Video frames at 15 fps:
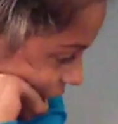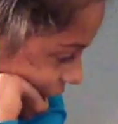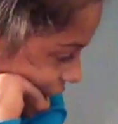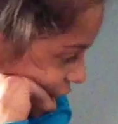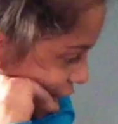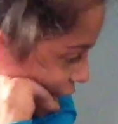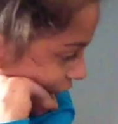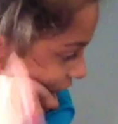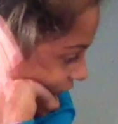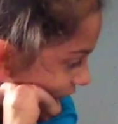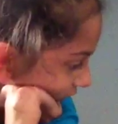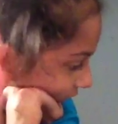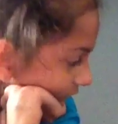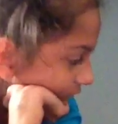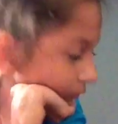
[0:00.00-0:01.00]
Sorry
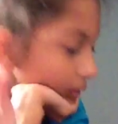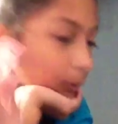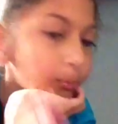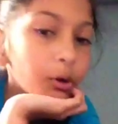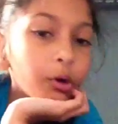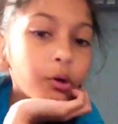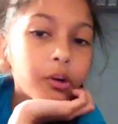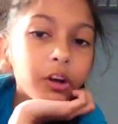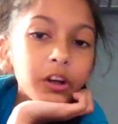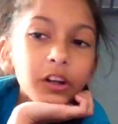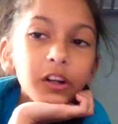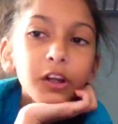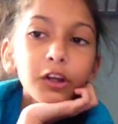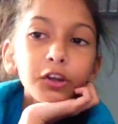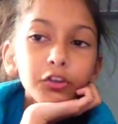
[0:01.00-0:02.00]
I haven't
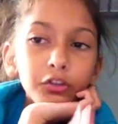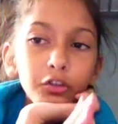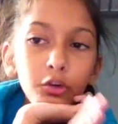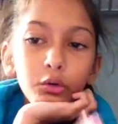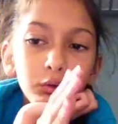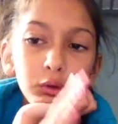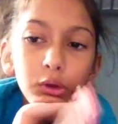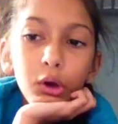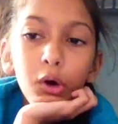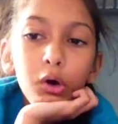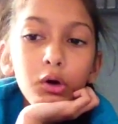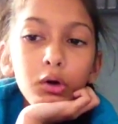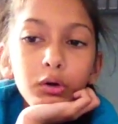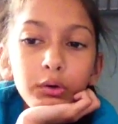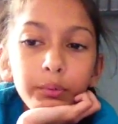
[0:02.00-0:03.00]
uploaded in so
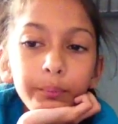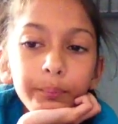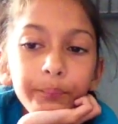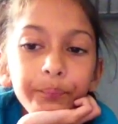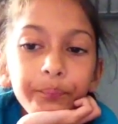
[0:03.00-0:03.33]
long.